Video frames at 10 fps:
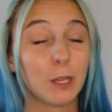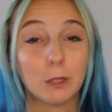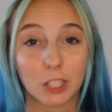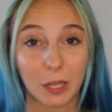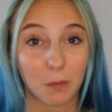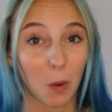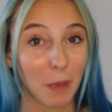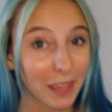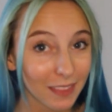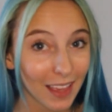Usually
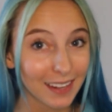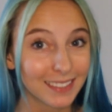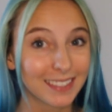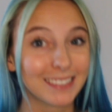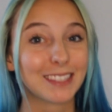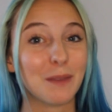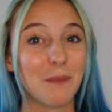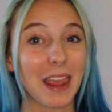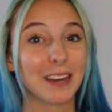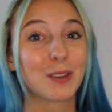romaine lettuce is the
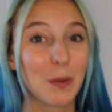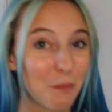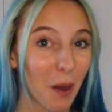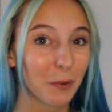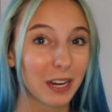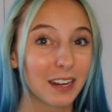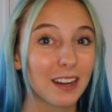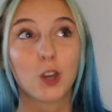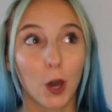main component.